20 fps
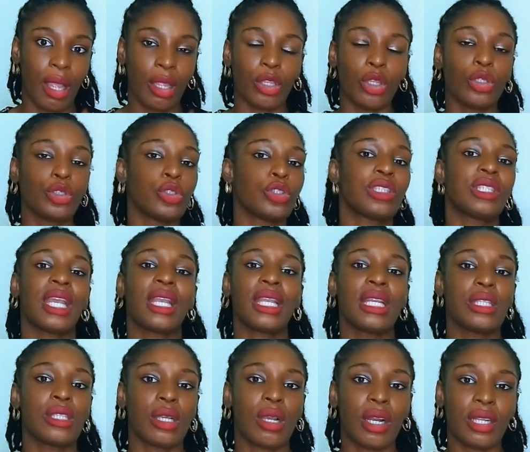you should take
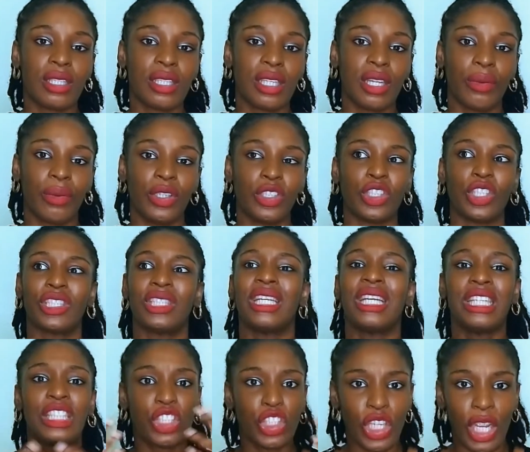into consideration
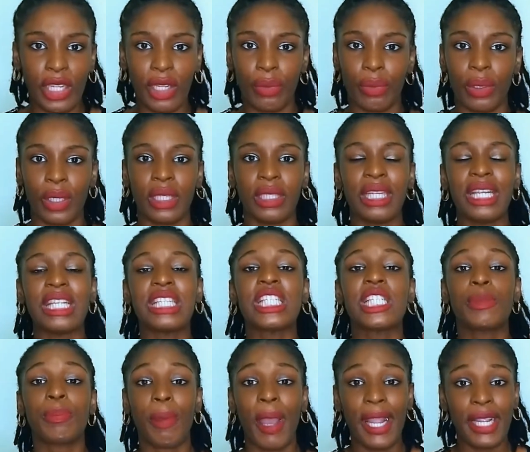in general, in
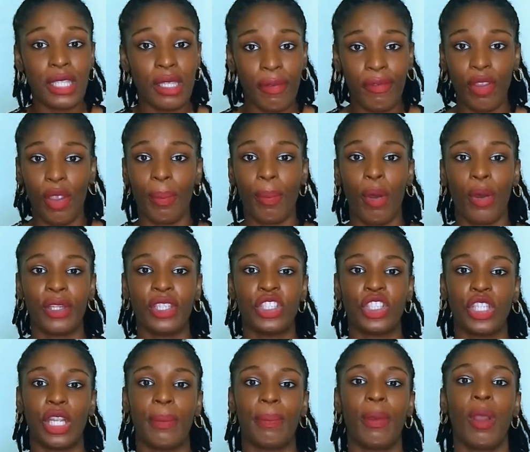spite of your body
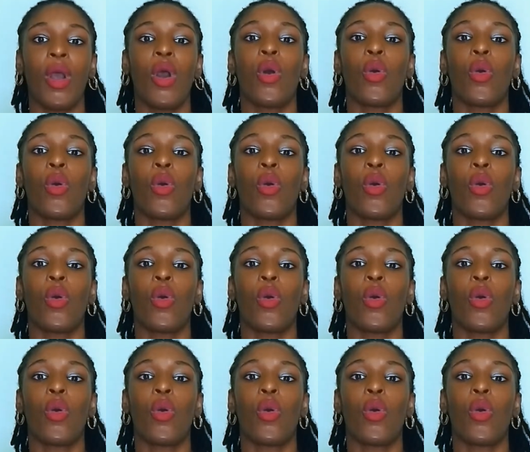shape,